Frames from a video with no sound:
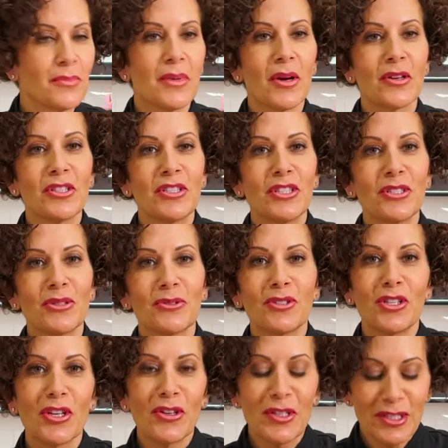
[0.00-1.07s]
Maraschino
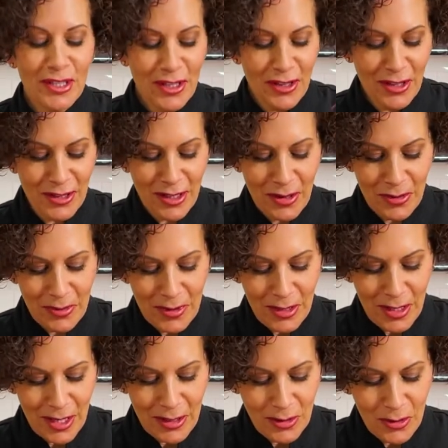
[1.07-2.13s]
Cherries. I thought that would be
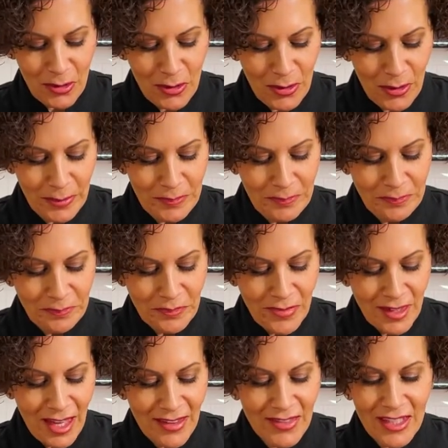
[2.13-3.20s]
kind of cool.
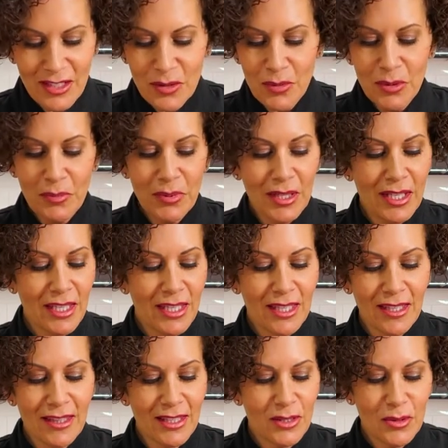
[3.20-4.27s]
And this would be
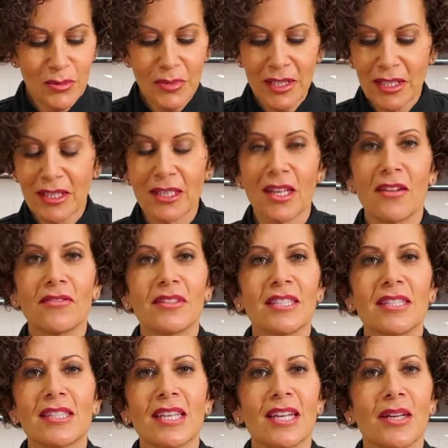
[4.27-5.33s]
a lovely
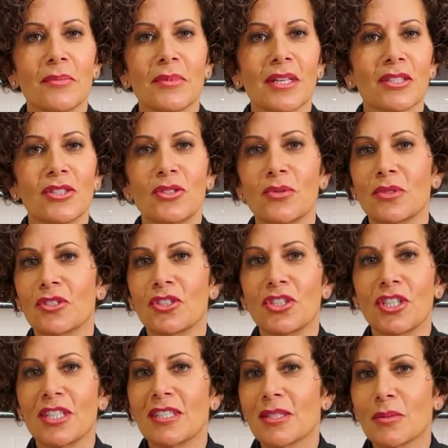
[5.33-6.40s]
setup next to a
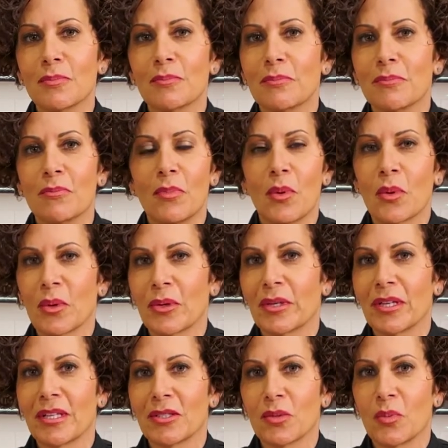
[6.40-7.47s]
cheese board
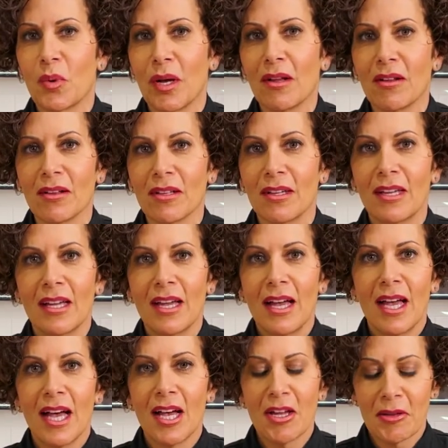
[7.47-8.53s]
as well.
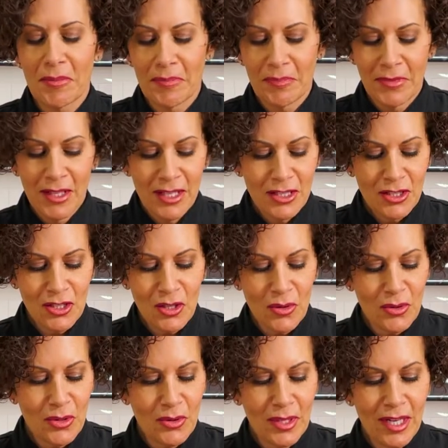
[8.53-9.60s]
So
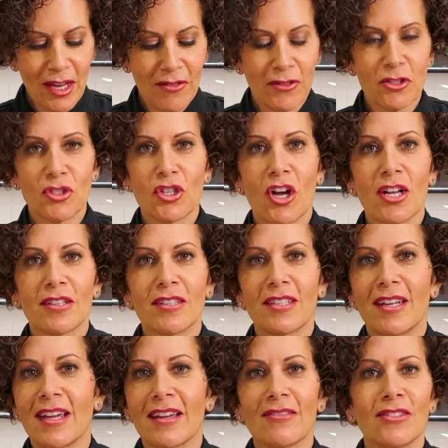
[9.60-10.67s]
you can have the chocolate
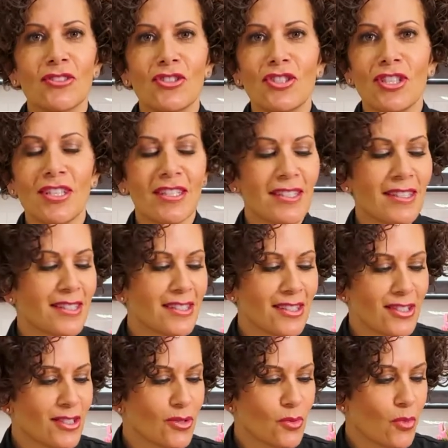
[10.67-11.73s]
and the cheese. This
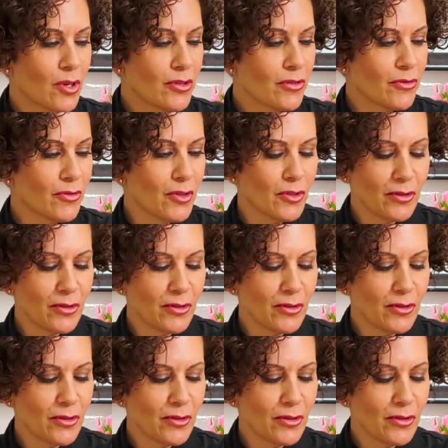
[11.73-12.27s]
is wonderful